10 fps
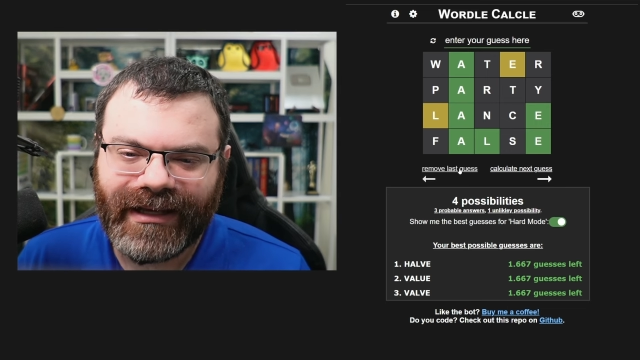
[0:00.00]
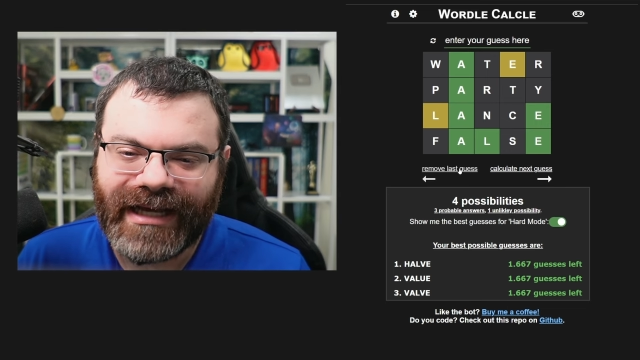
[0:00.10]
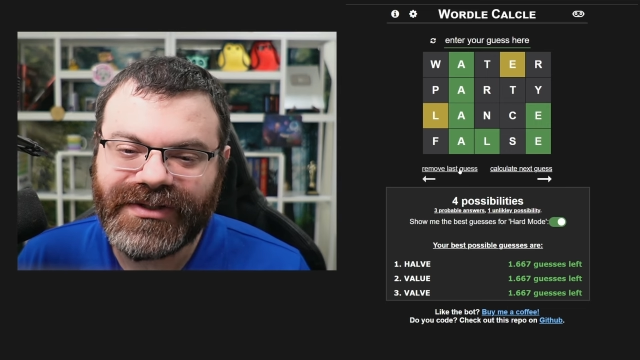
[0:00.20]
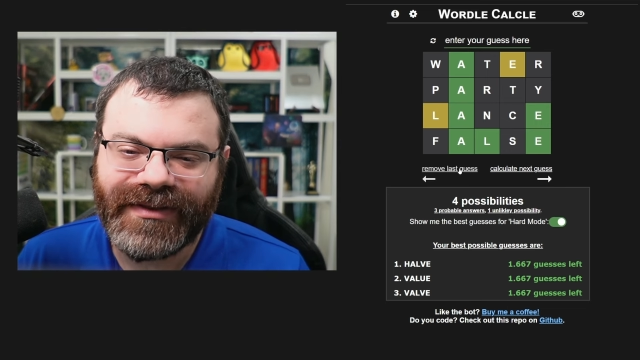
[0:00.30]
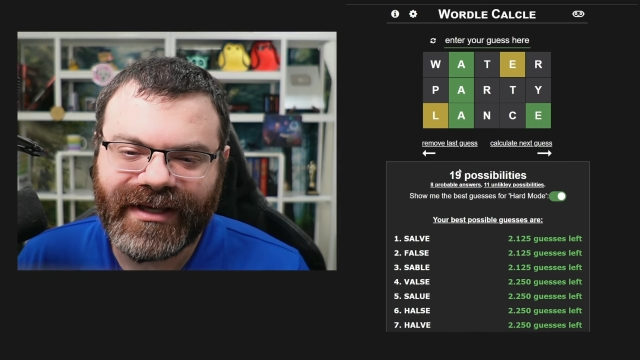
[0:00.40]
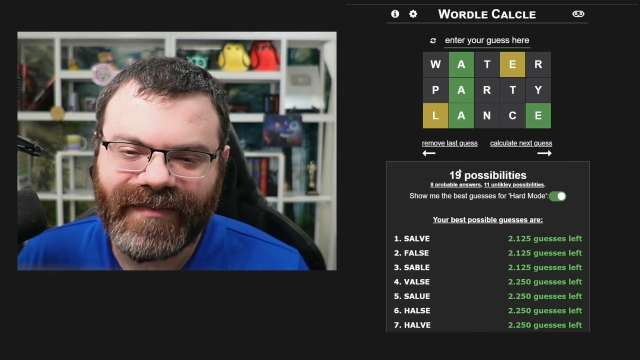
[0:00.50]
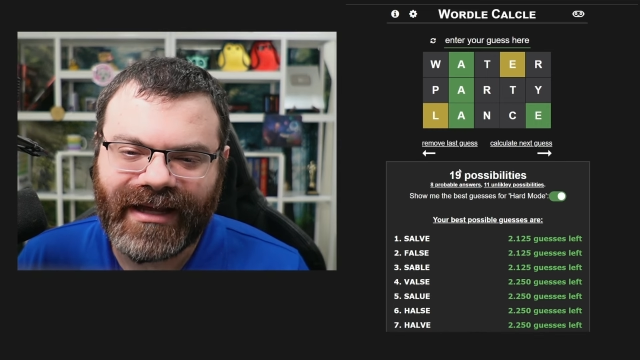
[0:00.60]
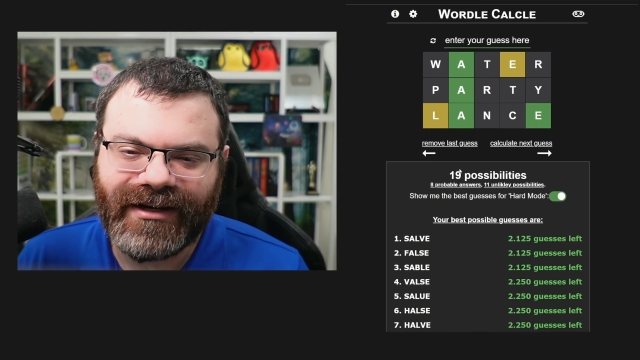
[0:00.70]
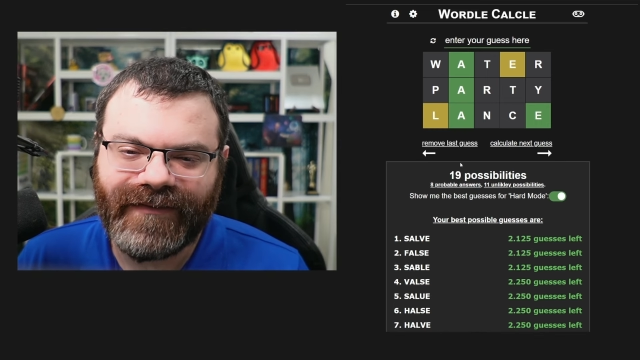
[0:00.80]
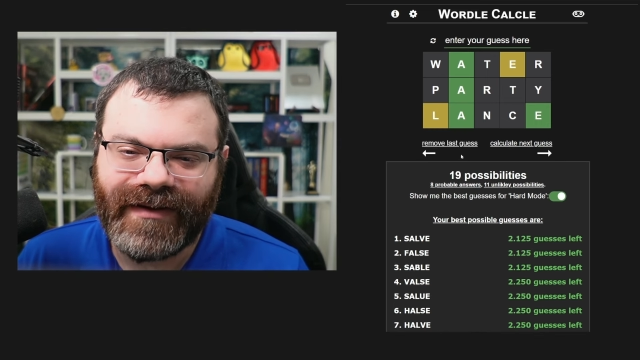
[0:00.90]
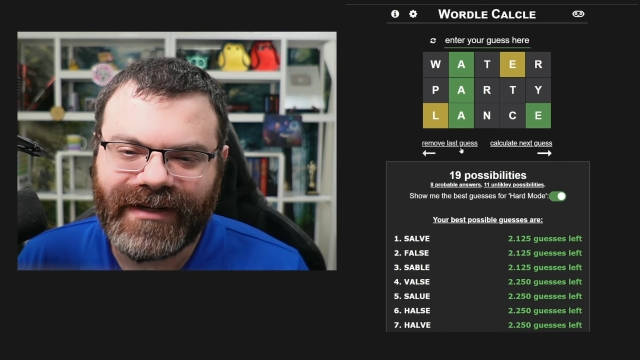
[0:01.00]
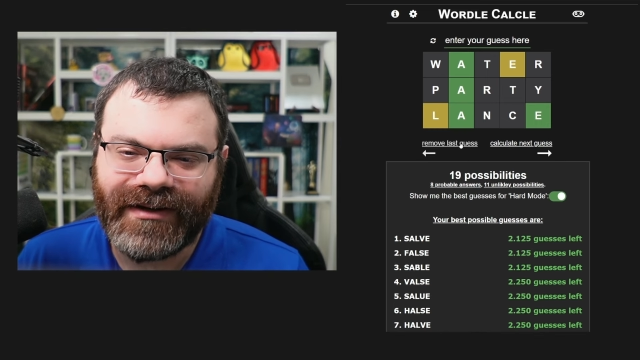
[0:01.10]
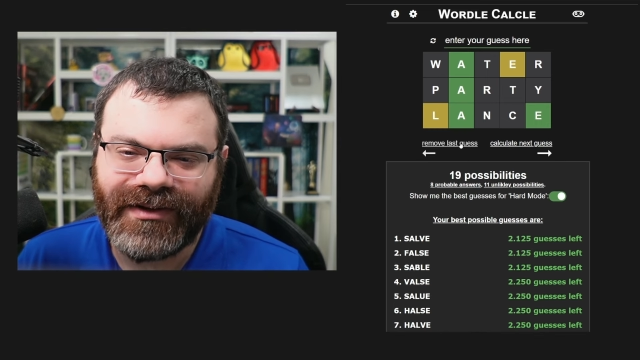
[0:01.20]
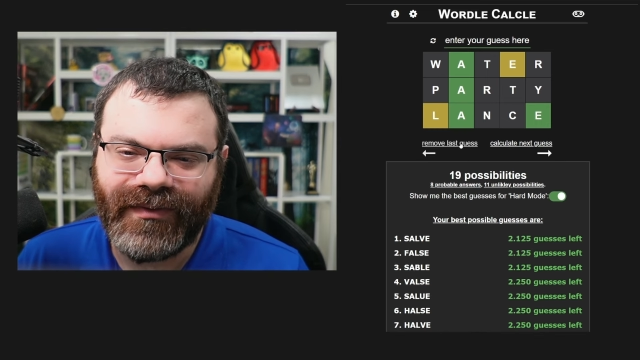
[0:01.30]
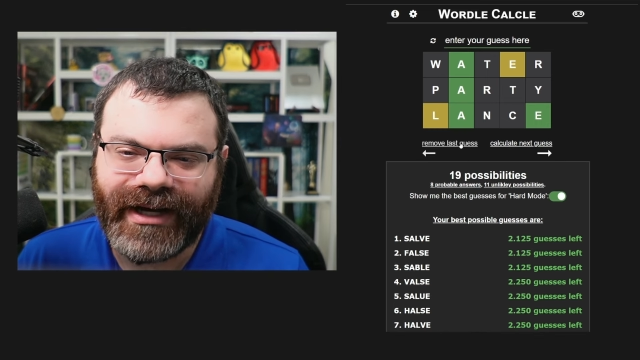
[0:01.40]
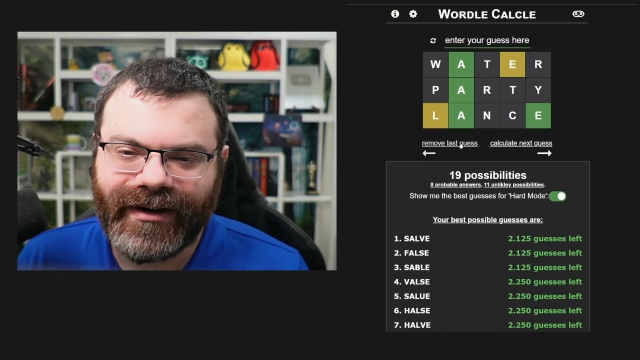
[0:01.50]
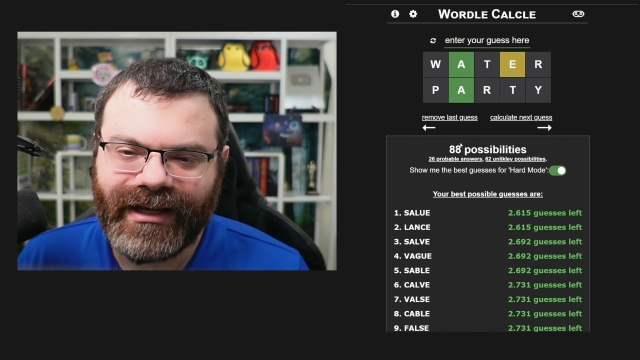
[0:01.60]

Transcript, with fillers: I do think about it if I'm down to the wire.